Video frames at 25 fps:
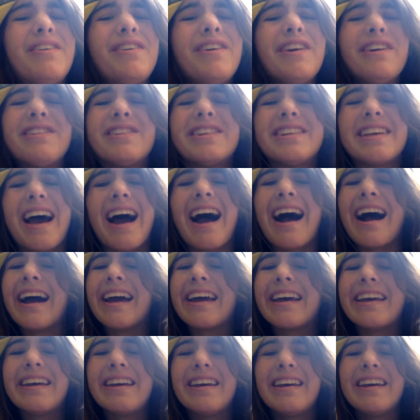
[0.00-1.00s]
you
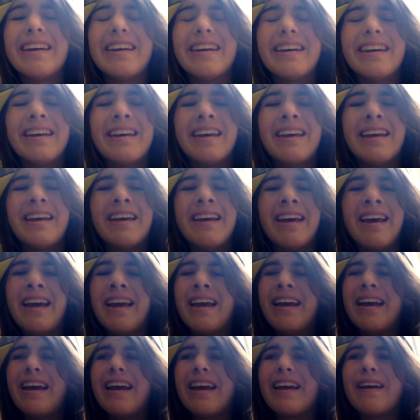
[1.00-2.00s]
die,
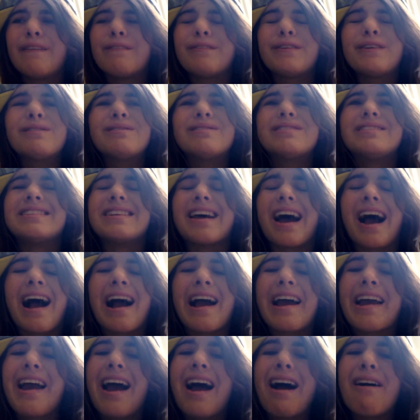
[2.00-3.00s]

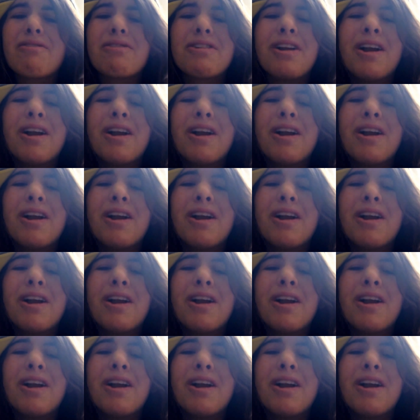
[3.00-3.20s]
I'm